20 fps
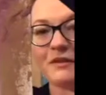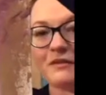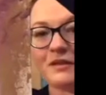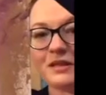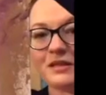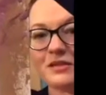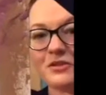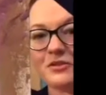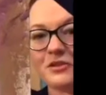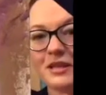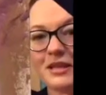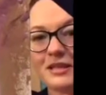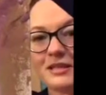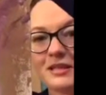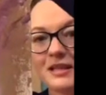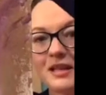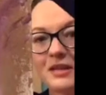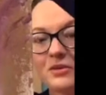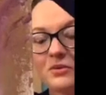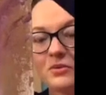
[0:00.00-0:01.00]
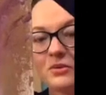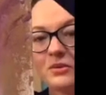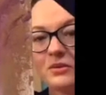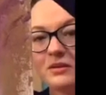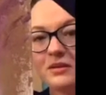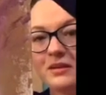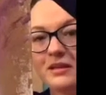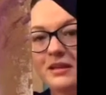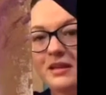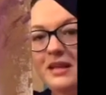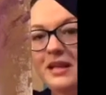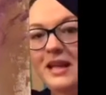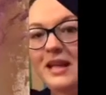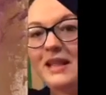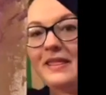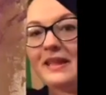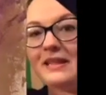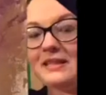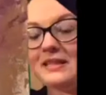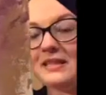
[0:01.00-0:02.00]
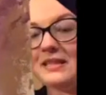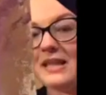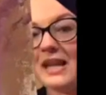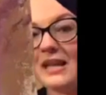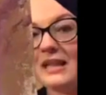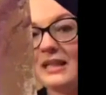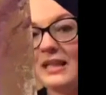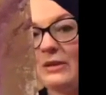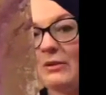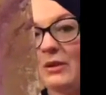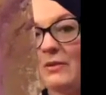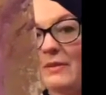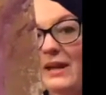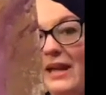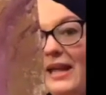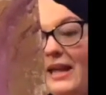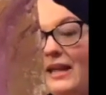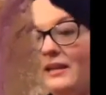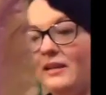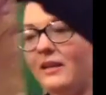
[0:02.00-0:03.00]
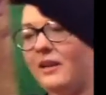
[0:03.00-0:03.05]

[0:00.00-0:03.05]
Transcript: of this tree. Isn't that cool? That's exactly where my head